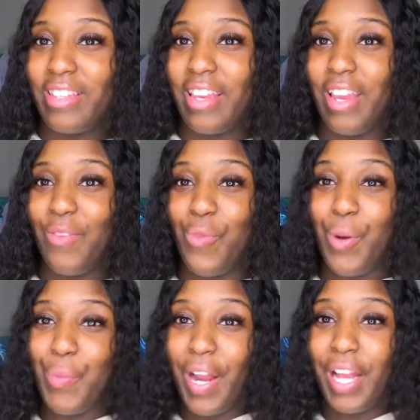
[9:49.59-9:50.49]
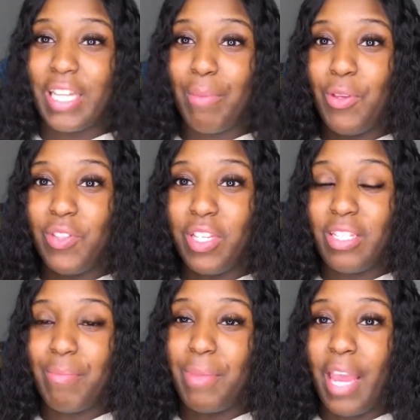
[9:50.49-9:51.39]
and what products I'm using
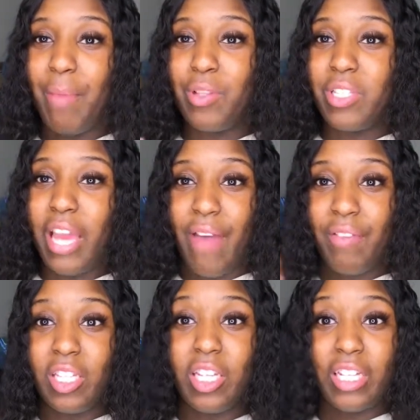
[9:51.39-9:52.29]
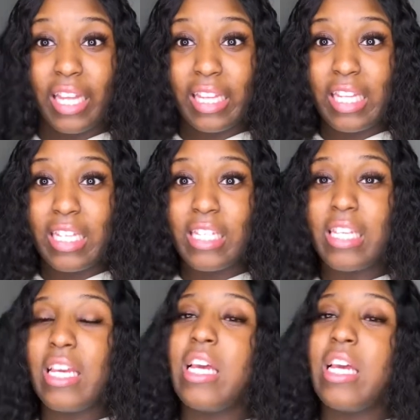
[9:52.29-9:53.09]
to be able to have it look like this.